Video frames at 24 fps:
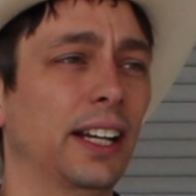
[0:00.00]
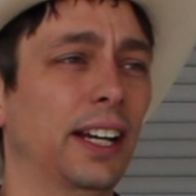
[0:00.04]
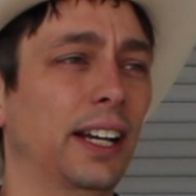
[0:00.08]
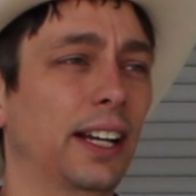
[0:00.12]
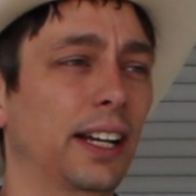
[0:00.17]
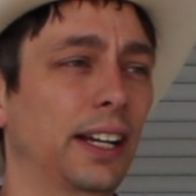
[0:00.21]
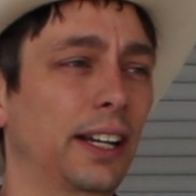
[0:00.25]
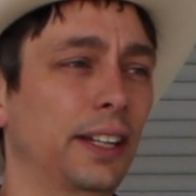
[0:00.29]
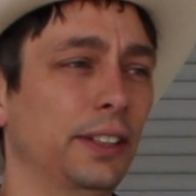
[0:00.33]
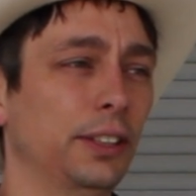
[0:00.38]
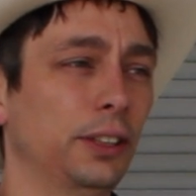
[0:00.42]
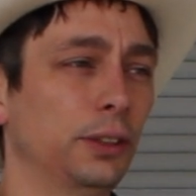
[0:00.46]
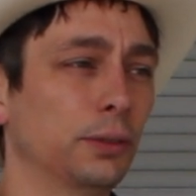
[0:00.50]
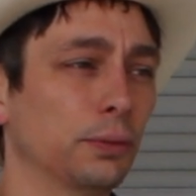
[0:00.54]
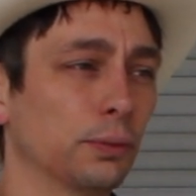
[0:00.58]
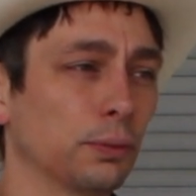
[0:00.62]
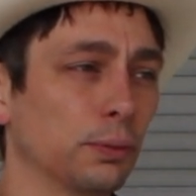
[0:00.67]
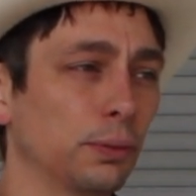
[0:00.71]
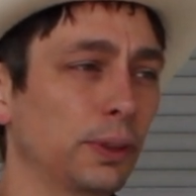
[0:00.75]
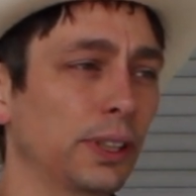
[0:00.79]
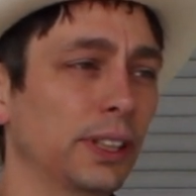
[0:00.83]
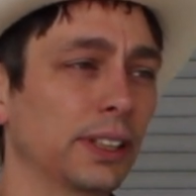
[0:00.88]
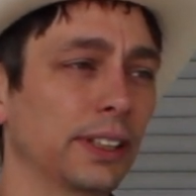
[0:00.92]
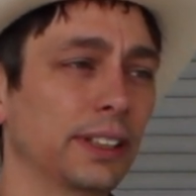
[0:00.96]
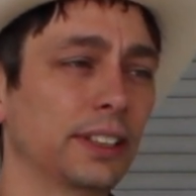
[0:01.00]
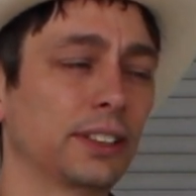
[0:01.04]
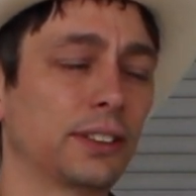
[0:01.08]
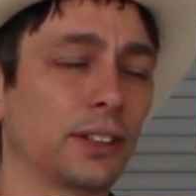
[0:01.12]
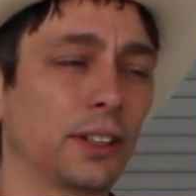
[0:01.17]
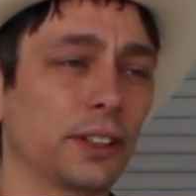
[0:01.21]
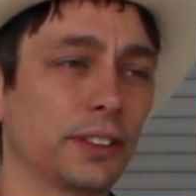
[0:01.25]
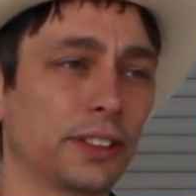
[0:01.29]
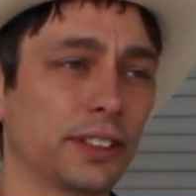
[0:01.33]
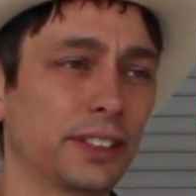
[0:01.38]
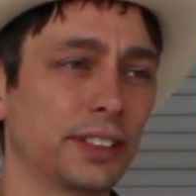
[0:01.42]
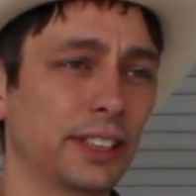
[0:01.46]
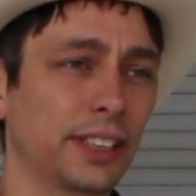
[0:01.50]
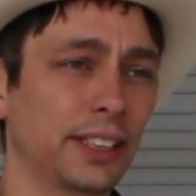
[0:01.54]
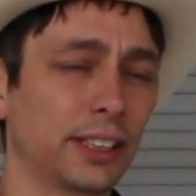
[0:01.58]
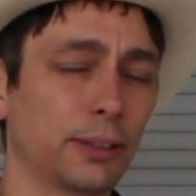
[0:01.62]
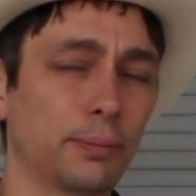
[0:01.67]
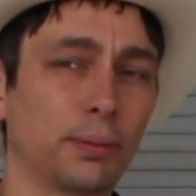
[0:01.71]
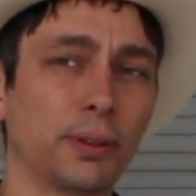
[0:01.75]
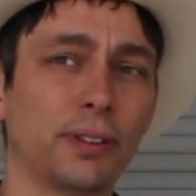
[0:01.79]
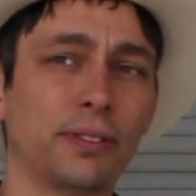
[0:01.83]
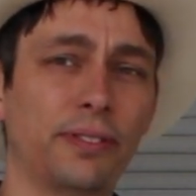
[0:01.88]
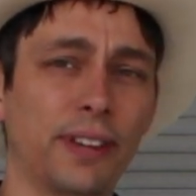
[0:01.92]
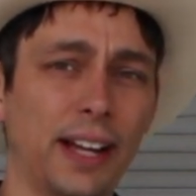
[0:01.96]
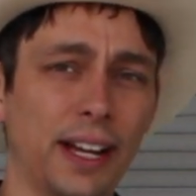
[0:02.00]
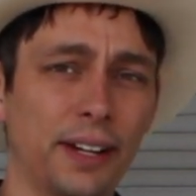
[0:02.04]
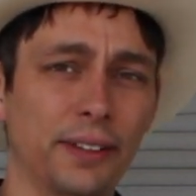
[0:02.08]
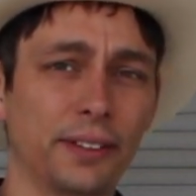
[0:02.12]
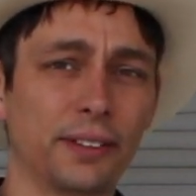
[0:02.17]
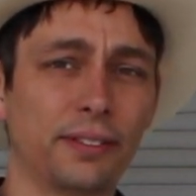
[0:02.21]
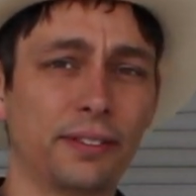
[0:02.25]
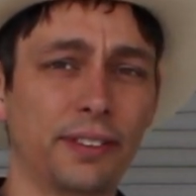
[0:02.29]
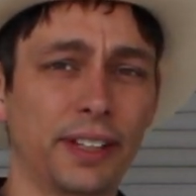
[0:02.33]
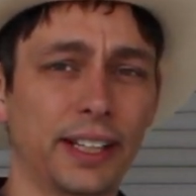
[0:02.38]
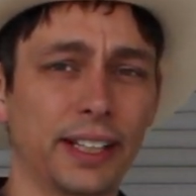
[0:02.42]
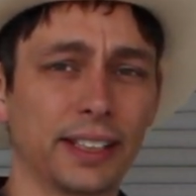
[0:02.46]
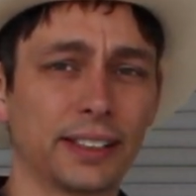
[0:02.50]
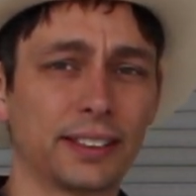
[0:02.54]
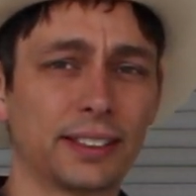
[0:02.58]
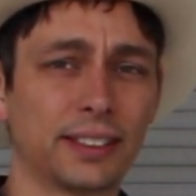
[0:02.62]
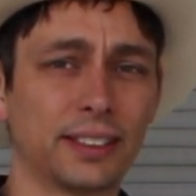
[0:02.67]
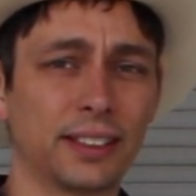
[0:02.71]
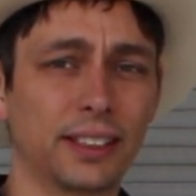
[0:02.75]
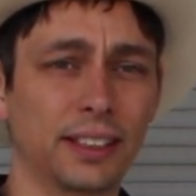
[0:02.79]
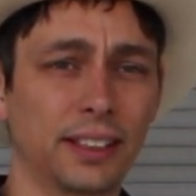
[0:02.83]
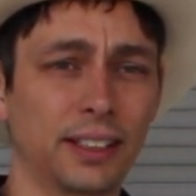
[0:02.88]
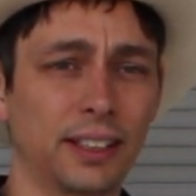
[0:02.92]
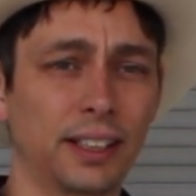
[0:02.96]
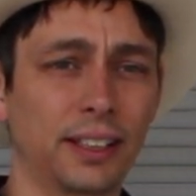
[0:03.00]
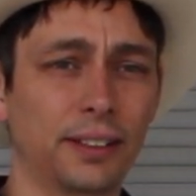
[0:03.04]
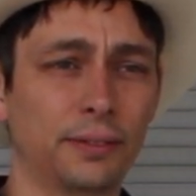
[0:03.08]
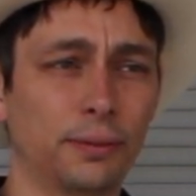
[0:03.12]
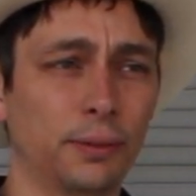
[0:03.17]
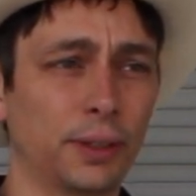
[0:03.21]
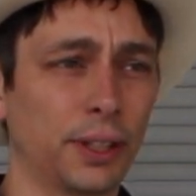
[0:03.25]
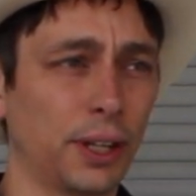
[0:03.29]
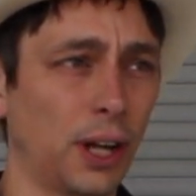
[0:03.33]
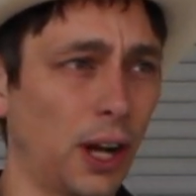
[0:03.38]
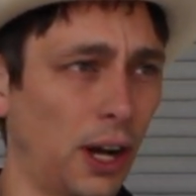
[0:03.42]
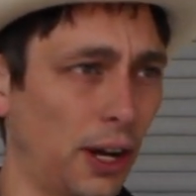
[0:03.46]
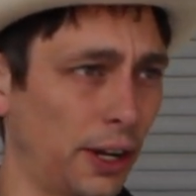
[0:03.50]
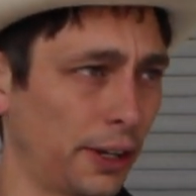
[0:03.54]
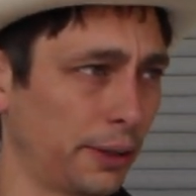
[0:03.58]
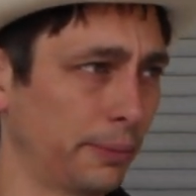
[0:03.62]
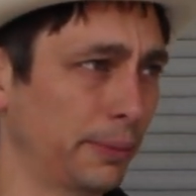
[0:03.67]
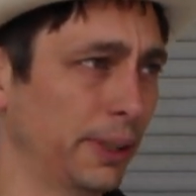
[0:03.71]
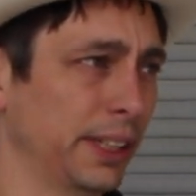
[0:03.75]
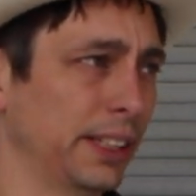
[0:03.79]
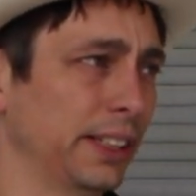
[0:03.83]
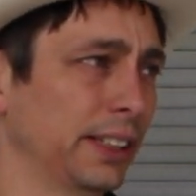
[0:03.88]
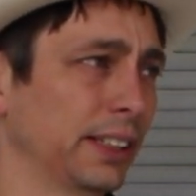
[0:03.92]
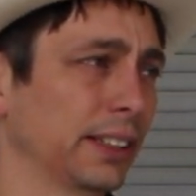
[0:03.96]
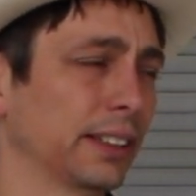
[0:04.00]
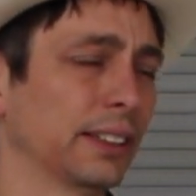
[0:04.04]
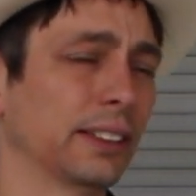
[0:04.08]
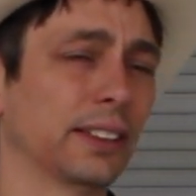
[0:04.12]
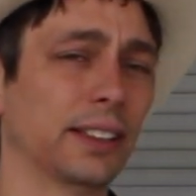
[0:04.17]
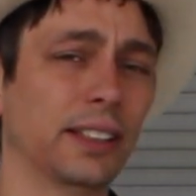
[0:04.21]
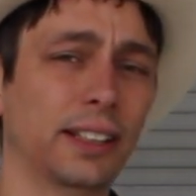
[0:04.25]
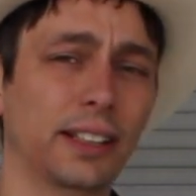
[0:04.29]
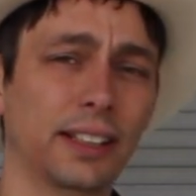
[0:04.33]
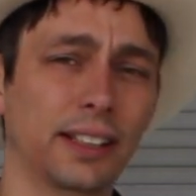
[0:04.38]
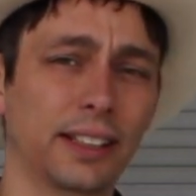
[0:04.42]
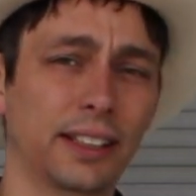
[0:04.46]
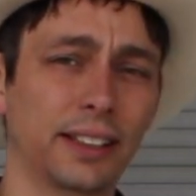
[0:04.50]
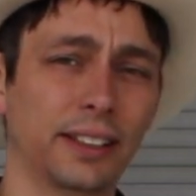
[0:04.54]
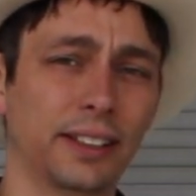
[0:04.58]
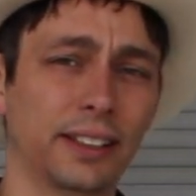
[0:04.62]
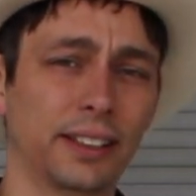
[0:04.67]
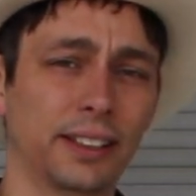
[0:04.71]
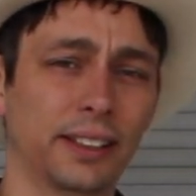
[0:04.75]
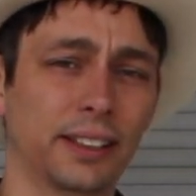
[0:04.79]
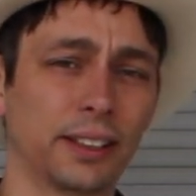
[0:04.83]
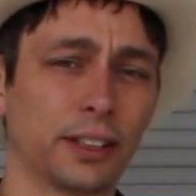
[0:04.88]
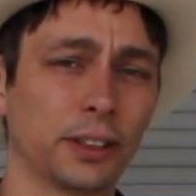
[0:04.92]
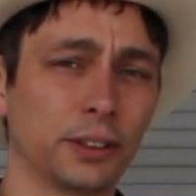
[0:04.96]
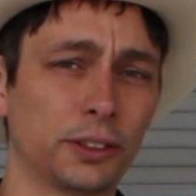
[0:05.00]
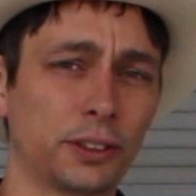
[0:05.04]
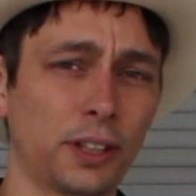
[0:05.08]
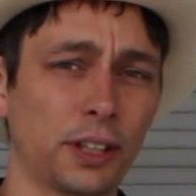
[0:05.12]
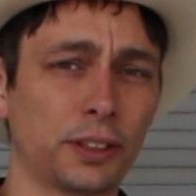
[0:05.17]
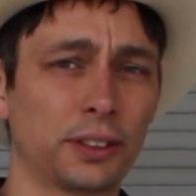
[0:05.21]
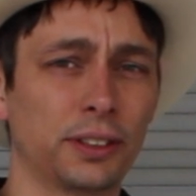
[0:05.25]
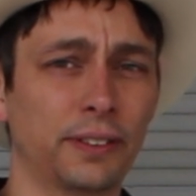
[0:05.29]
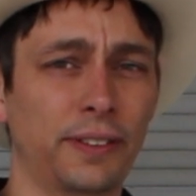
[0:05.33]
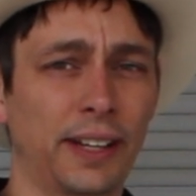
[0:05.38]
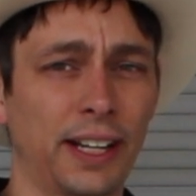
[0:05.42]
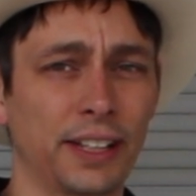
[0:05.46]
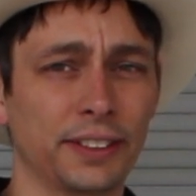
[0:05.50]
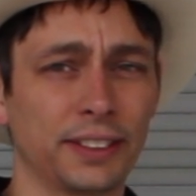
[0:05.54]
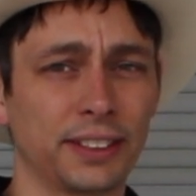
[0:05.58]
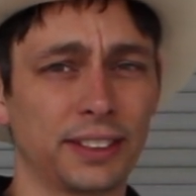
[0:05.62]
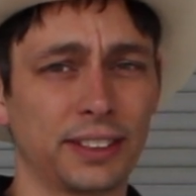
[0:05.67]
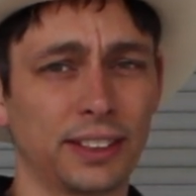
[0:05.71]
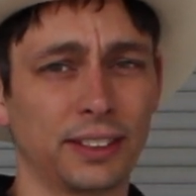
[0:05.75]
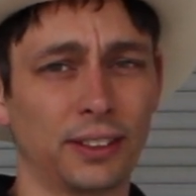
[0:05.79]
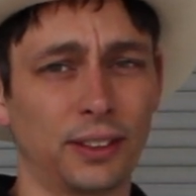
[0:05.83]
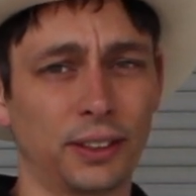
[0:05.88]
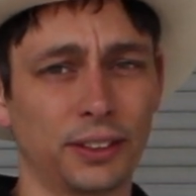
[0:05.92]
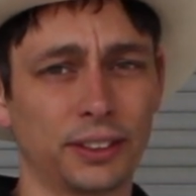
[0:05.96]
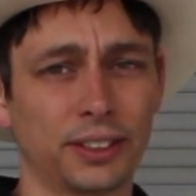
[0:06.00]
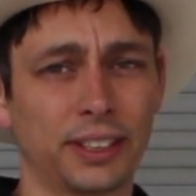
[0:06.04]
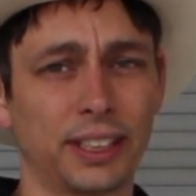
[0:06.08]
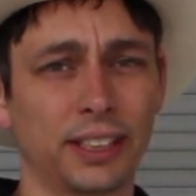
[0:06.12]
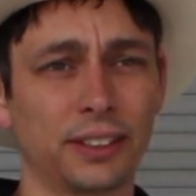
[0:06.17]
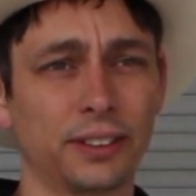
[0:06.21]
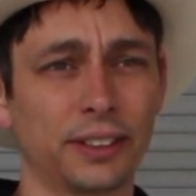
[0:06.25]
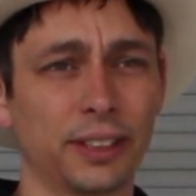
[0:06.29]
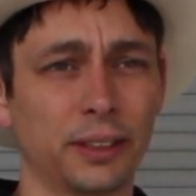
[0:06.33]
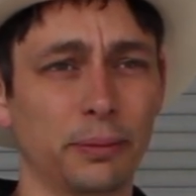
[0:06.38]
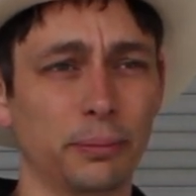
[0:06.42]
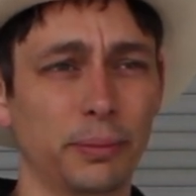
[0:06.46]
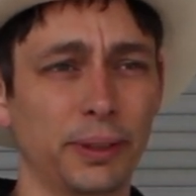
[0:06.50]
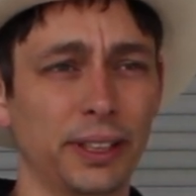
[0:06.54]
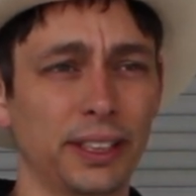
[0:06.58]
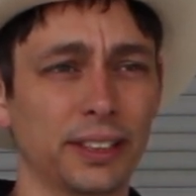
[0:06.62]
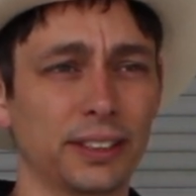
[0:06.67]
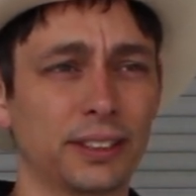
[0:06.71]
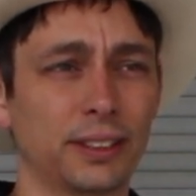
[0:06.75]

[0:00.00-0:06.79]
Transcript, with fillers: uh, you really start to see the profound effects uh, of what automating uh, the construction of houses at large scale can be.